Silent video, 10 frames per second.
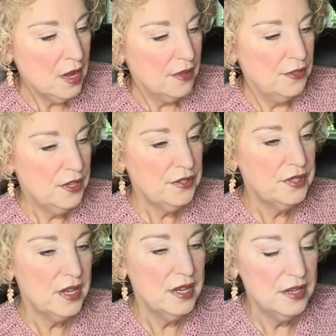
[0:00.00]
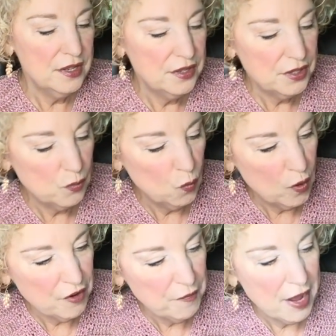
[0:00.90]
This is
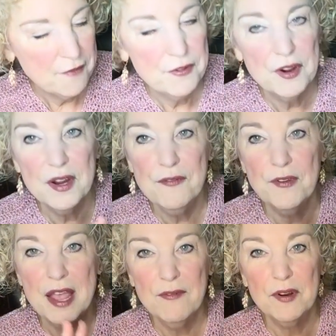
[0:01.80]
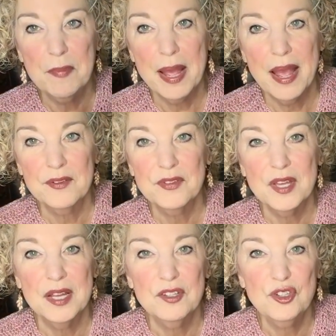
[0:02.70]
one of my very favorite bags
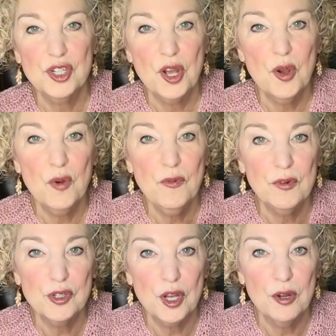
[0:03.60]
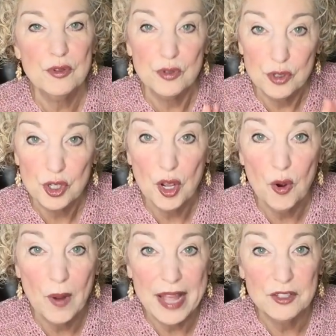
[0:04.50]
that Jo
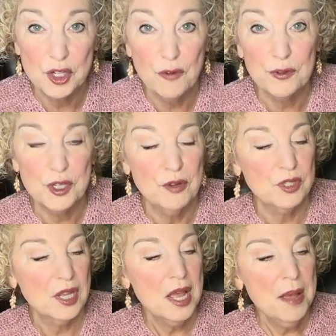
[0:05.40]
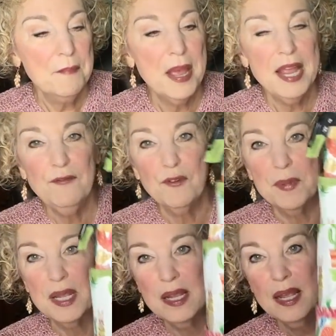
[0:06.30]
at Jo for Totes made for
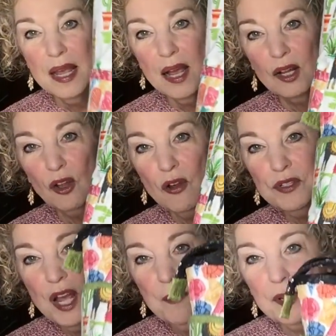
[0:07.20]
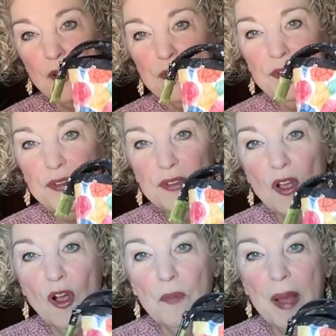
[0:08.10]
me a long time ago. This is
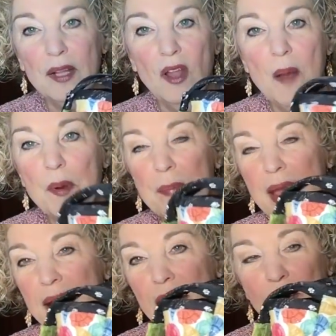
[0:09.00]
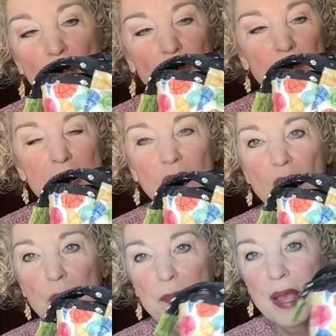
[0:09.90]
called my llama bag. I call it my
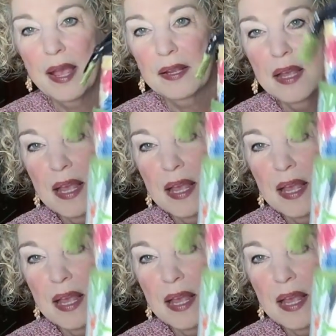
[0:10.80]
llama bag,